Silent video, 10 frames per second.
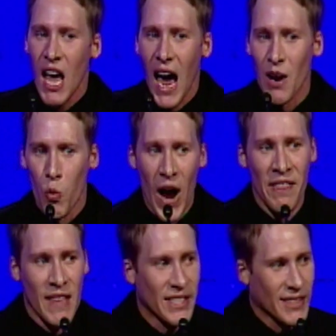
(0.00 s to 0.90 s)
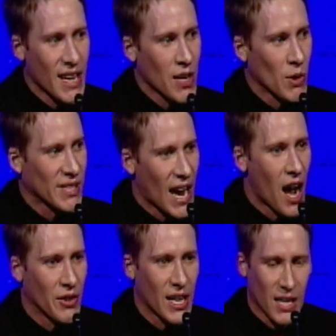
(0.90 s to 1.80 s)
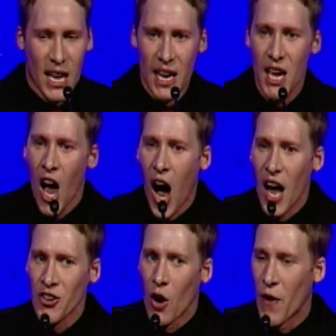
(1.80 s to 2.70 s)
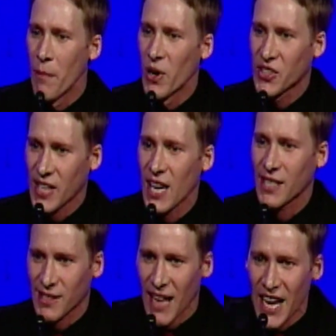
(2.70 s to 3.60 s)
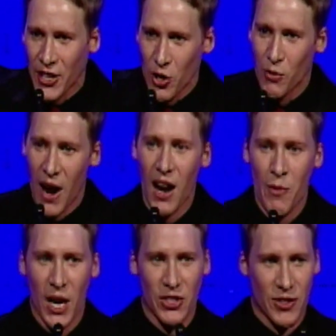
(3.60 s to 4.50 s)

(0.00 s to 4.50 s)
and win this thing resoundingly on November 6th. Thank you very much.